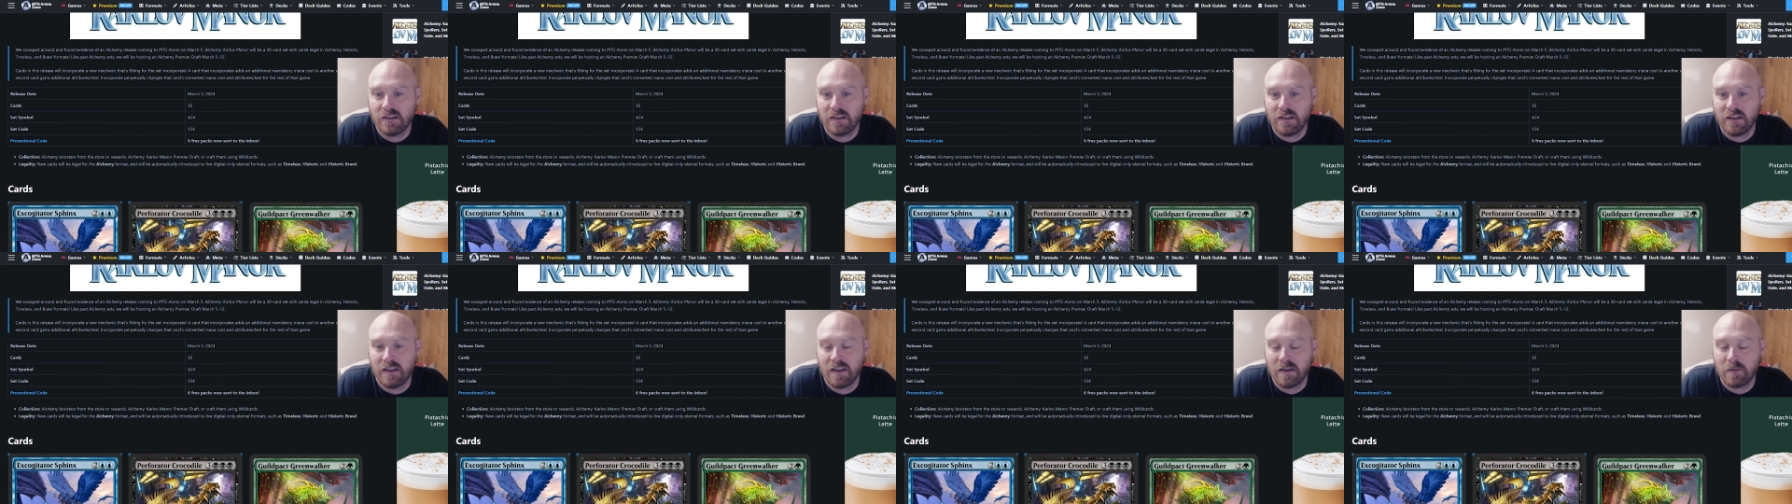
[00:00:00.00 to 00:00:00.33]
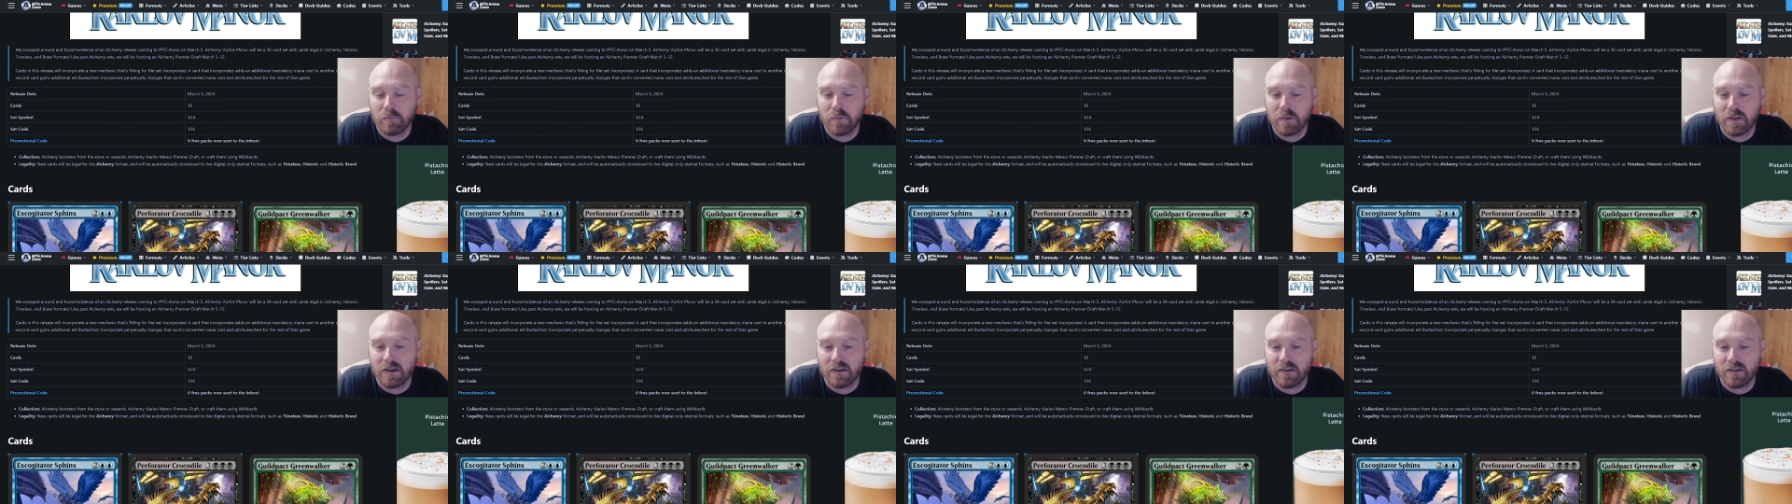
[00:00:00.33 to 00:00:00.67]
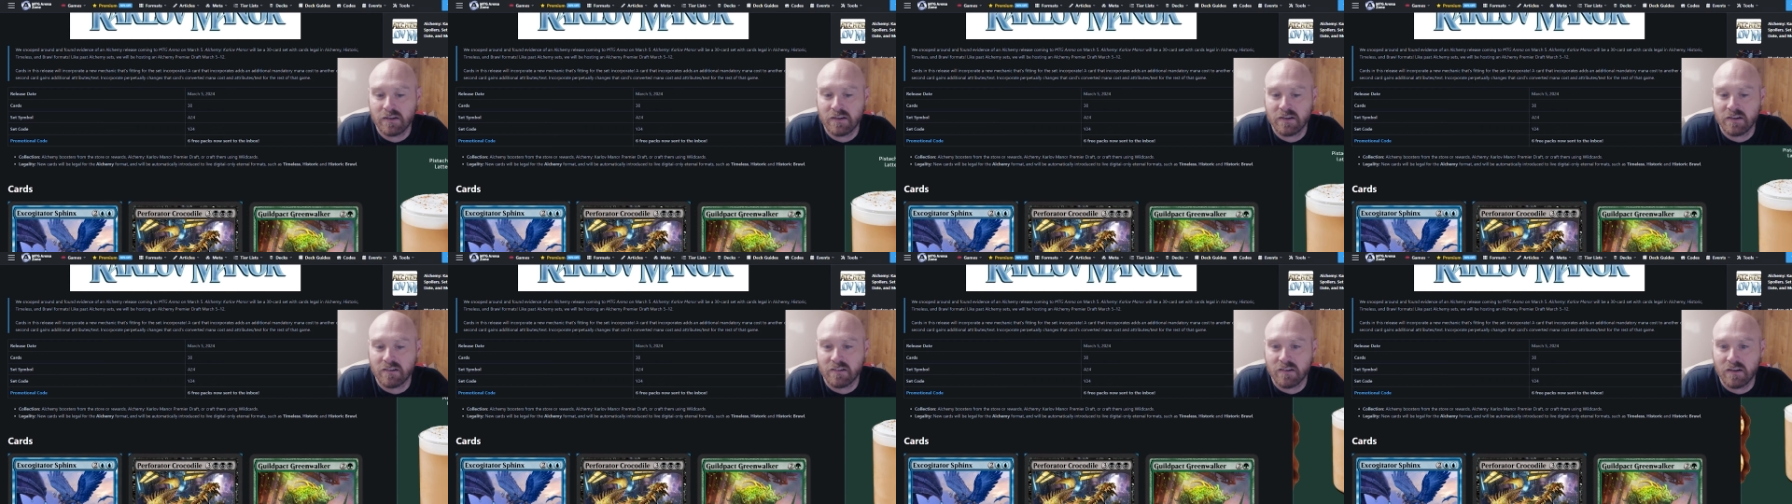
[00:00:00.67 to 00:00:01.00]
in play or
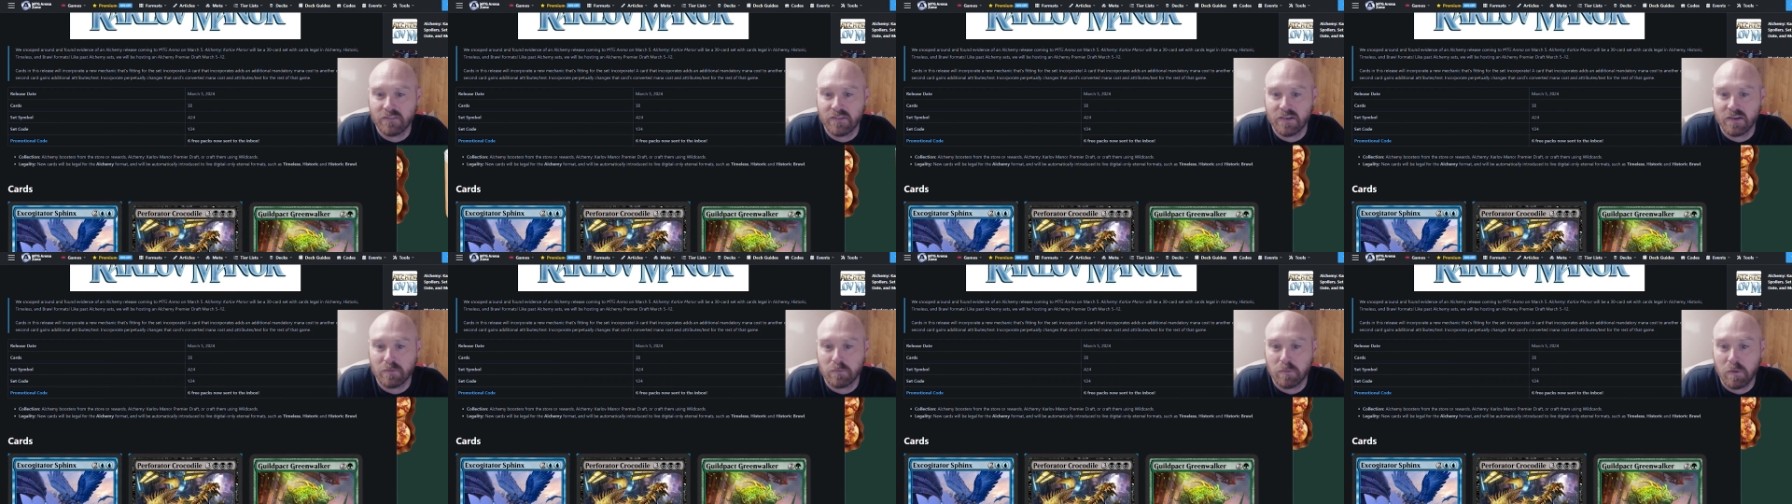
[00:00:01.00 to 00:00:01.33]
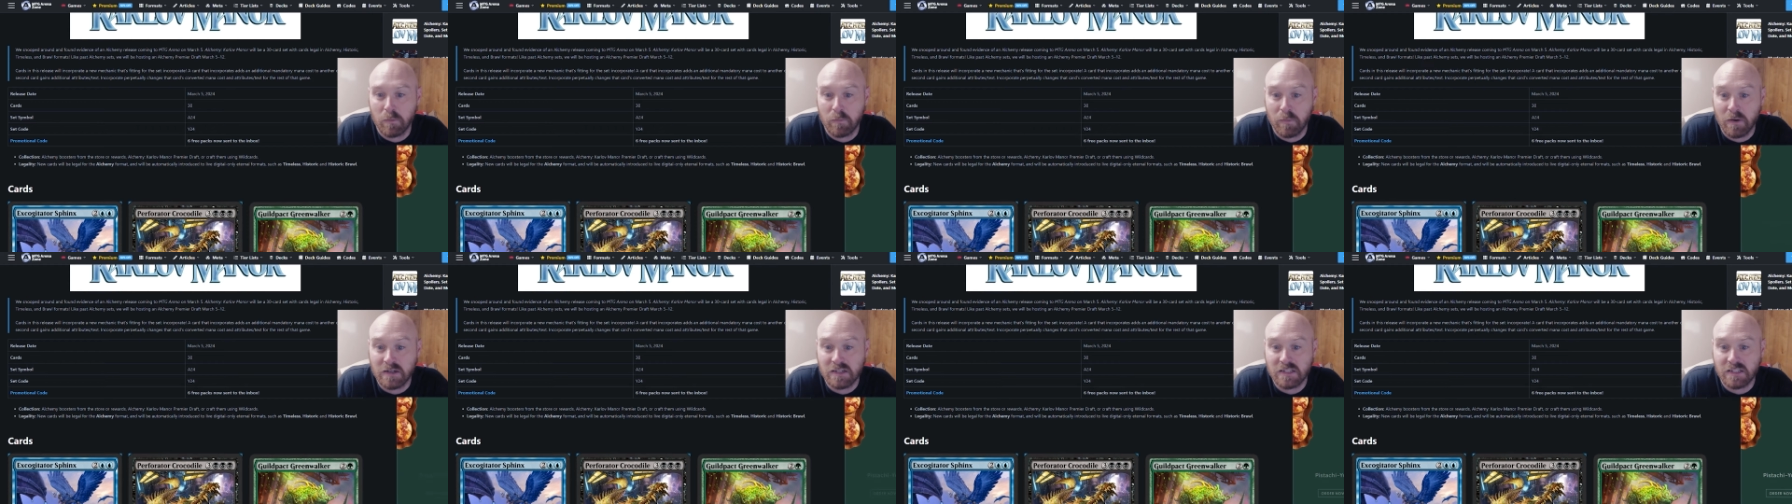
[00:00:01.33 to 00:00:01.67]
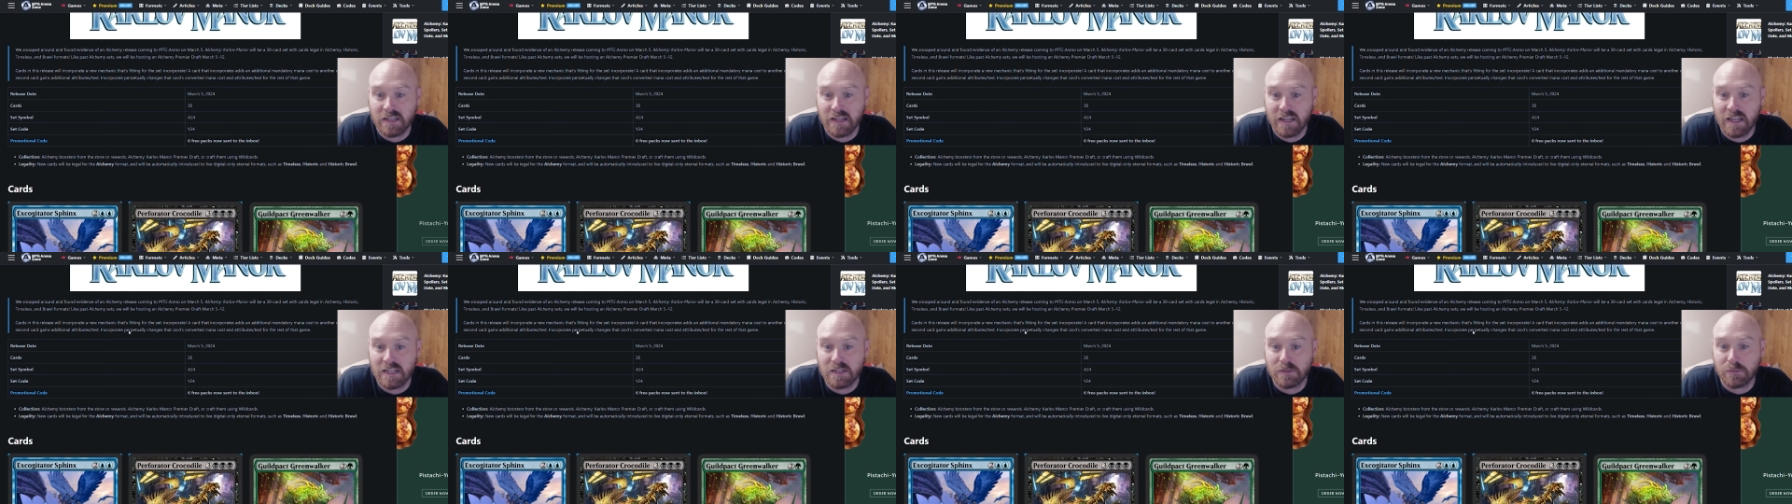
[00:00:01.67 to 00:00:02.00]
in your graveyard
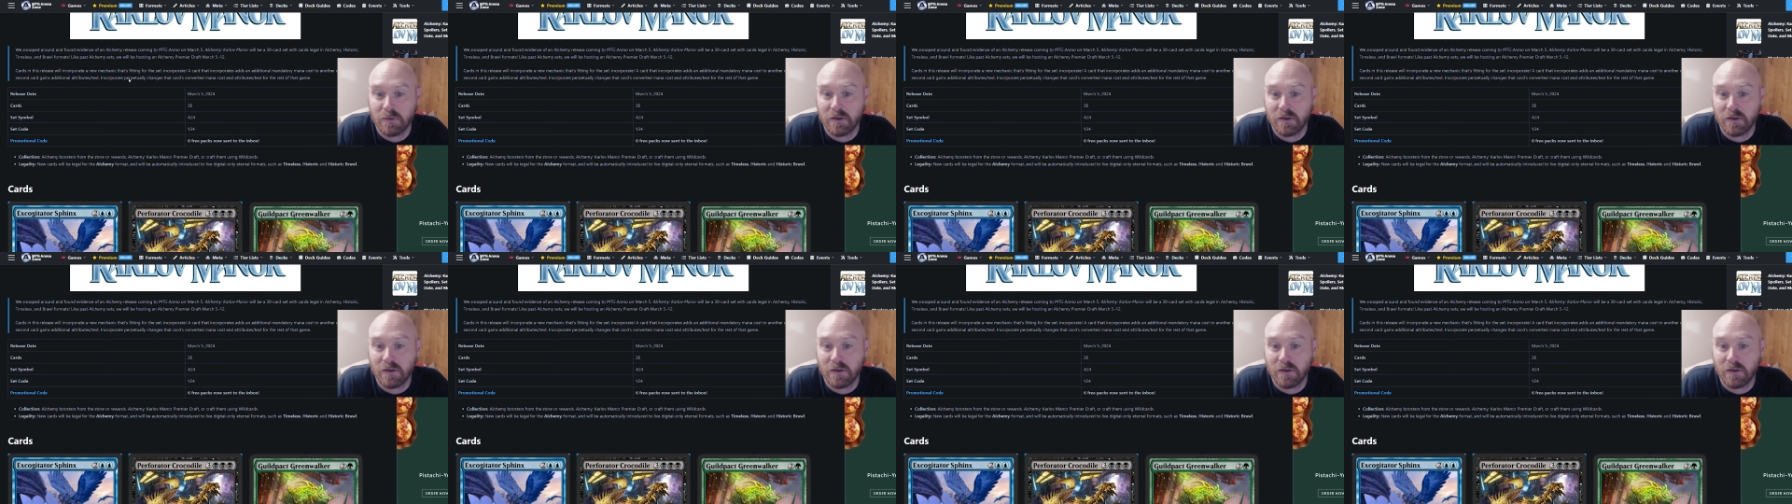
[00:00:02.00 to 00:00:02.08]
perpetually gets